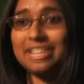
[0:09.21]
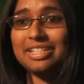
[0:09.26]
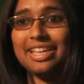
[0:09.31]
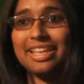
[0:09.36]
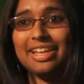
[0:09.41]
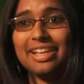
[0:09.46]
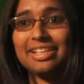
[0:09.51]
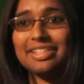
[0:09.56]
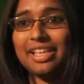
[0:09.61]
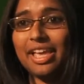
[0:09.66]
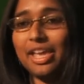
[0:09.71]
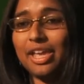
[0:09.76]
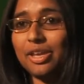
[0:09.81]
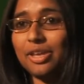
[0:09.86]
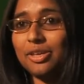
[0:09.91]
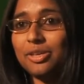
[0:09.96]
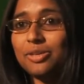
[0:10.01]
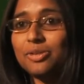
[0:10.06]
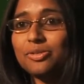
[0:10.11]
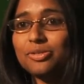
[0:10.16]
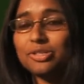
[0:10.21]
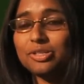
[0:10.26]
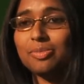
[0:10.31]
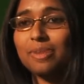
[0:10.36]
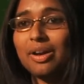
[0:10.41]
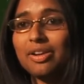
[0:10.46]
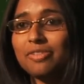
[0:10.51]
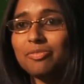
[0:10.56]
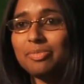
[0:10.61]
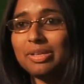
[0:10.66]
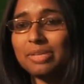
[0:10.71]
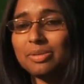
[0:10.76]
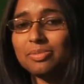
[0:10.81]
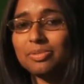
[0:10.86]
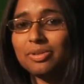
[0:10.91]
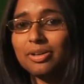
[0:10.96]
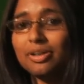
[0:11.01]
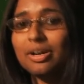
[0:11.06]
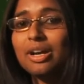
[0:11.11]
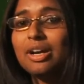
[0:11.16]
It takes a huge amount of
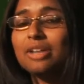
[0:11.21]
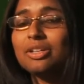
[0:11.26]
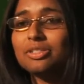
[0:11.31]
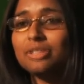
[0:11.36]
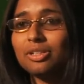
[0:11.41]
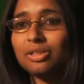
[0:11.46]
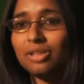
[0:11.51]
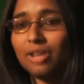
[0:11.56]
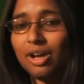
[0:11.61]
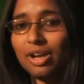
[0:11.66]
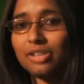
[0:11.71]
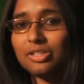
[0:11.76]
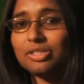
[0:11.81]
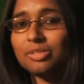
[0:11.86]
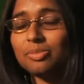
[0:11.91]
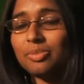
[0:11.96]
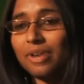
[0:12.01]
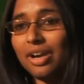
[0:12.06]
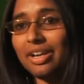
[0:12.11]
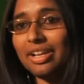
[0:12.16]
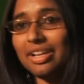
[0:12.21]
people to launch a